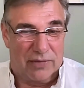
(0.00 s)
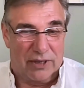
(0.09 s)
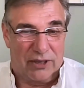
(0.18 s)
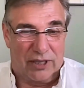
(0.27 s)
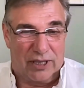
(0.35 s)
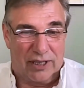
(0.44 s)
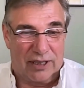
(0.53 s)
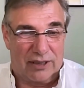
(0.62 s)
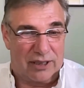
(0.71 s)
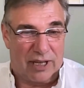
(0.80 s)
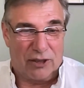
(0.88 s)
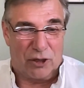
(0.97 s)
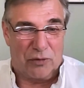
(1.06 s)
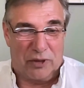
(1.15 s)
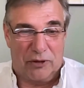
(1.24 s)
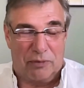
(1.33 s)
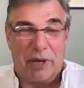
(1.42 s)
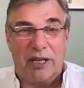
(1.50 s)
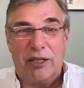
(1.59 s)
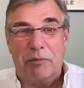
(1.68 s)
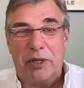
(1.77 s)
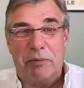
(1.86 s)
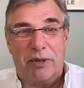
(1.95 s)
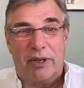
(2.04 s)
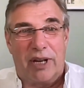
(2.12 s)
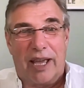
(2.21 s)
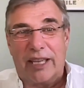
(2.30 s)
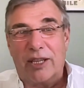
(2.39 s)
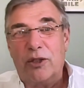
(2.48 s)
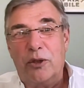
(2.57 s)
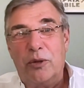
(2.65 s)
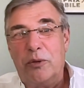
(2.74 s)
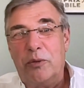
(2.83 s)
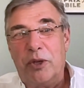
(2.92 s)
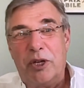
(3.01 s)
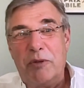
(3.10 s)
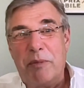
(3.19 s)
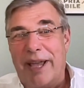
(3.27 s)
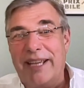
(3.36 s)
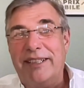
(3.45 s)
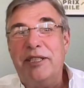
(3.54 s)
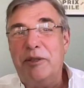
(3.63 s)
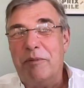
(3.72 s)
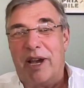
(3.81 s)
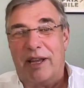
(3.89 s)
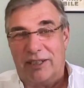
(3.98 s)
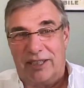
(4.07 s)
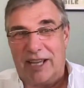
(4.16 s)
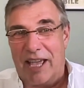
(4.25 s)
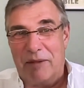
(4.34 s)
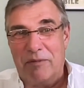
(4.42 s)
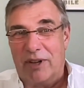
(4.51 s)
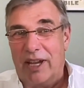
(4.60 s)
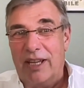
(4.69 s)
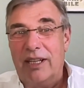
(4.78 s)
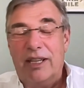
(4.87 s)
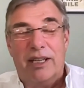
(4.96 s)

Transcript: still in touch with many people like who were in my team at the time, right?